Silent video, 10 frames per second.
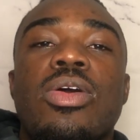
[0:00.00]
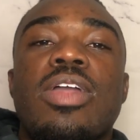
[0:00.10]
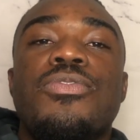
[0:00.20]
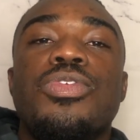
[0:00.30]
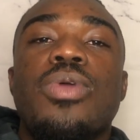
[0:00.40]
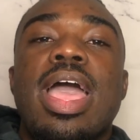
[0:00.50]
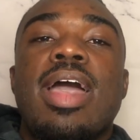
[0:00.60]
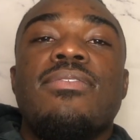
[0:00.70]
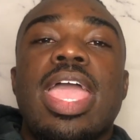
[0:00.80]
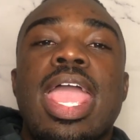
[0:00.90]
If you
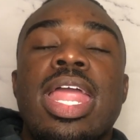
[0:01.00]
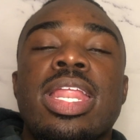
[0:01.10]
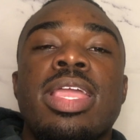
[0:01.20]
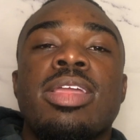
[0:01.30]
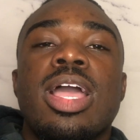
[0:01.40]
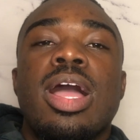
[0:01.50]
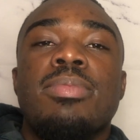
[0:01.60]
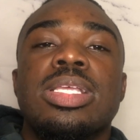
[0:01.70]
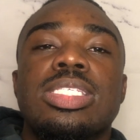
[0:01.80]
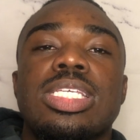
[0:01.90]
have any
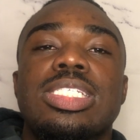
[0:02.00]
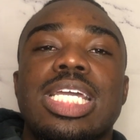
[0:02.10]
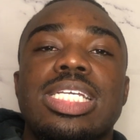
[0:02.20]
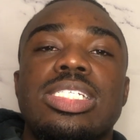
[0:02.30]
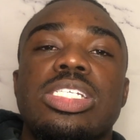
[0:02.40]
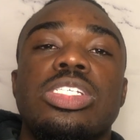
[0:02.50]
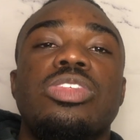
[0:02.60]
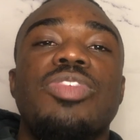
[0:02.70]
comments, suggestions,